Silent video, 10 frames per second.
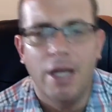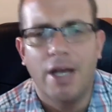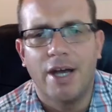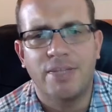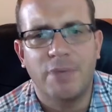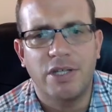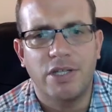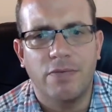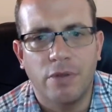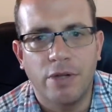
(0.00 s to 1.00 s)
especially
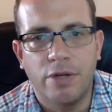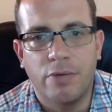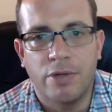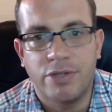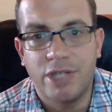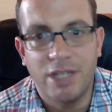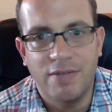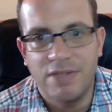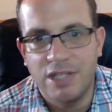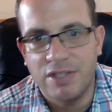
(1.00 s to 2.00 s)
for little ones, you can even
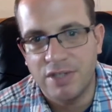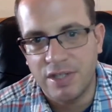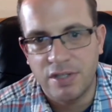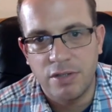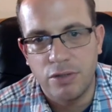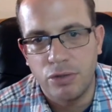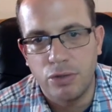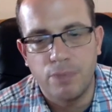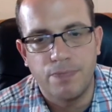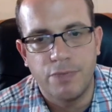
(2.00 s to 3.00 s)
teach this
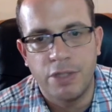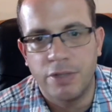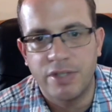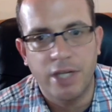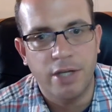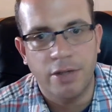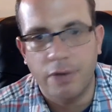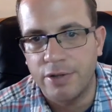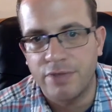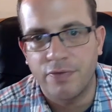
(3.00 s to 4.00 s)
to, second
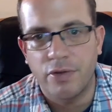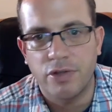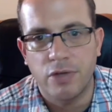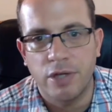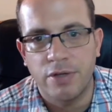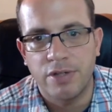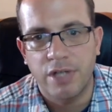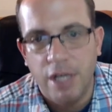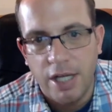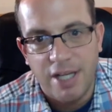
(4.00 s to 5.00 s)
graders, first graders,
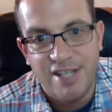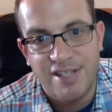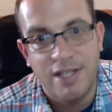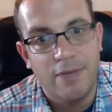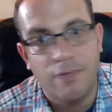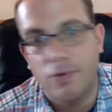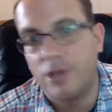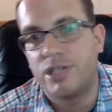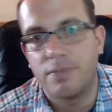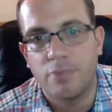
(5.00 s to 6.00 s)
is the
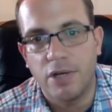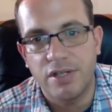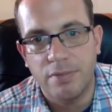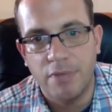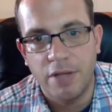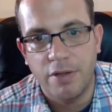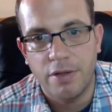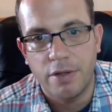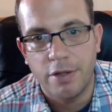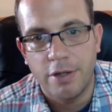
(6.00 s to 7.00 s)
friendship bracelet method.
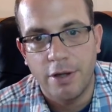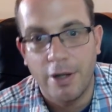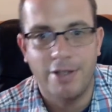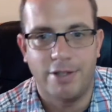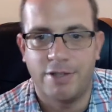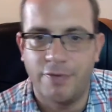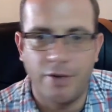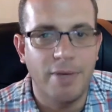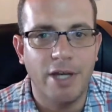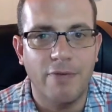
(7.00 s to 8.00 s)
Right? It's fun to
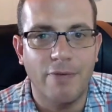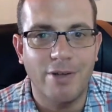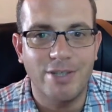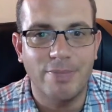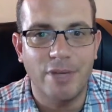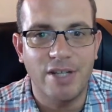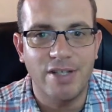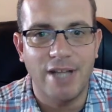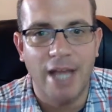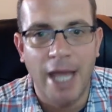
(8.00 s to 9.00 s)
make a friendship bracelet,
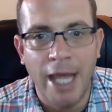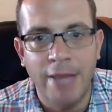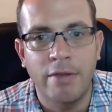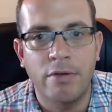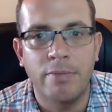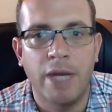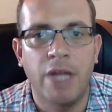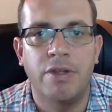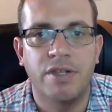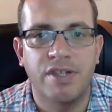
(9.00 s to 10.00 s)
and they learn math
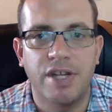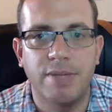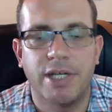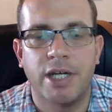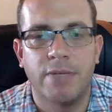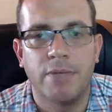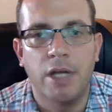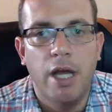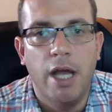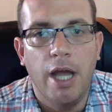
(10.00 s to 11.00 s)
at the same time.
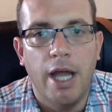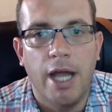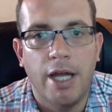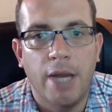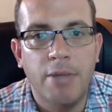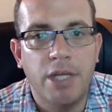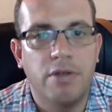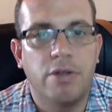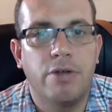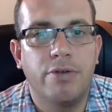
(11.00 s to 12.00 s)
And I'm going to give you a
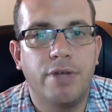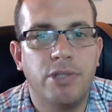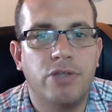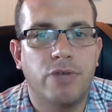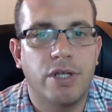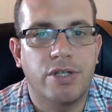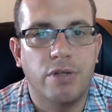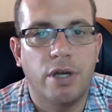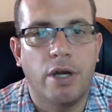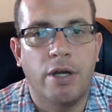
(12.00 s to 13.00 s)
little demonstration
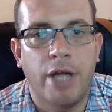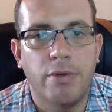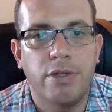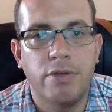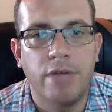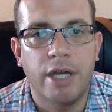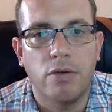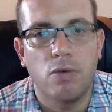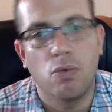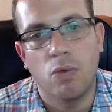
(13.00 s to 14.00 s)
on how we do that
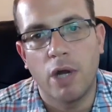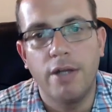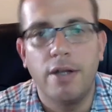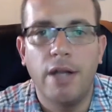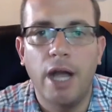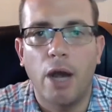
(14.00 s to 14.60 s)
right now.